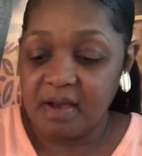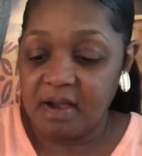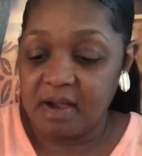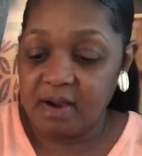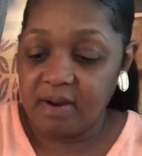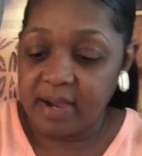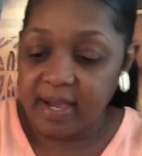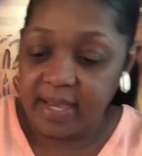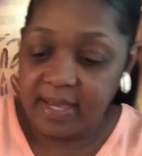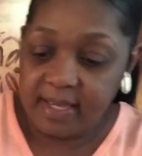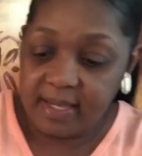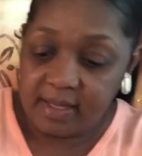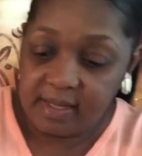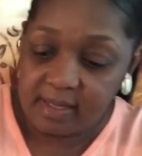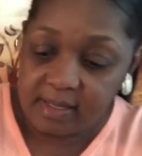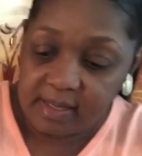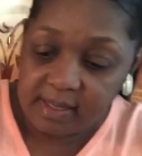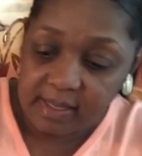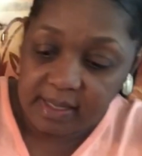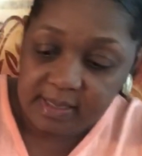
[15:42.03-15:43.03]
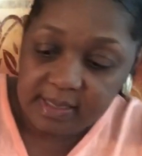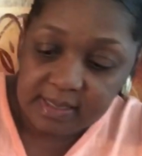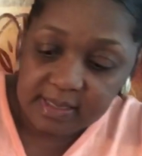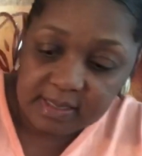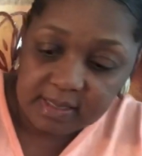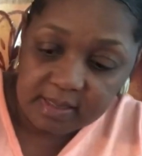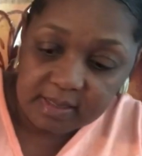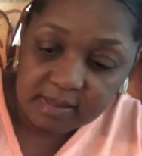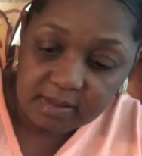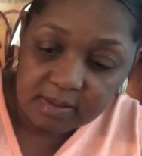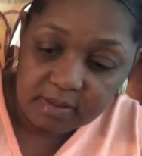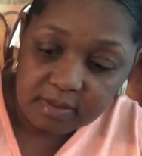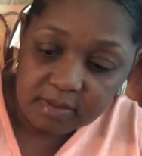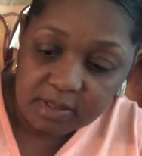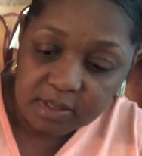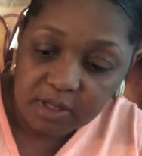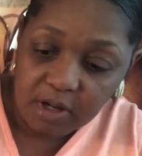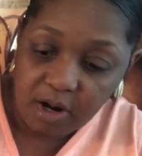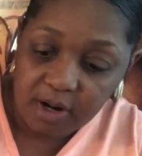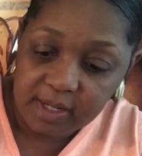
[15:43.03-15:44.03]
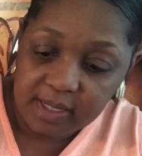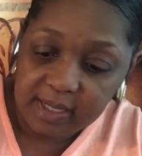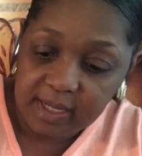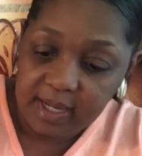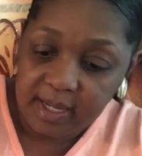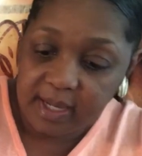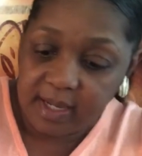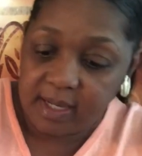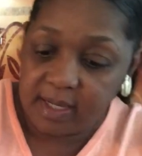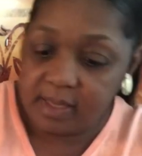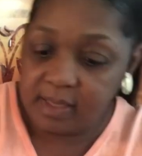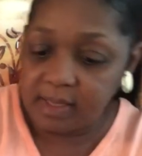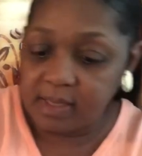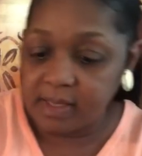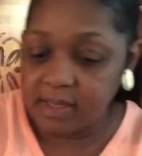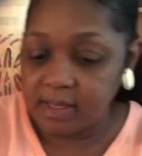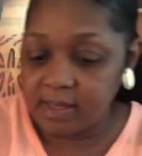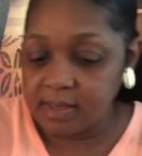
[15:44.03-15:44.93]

All right, let's start again.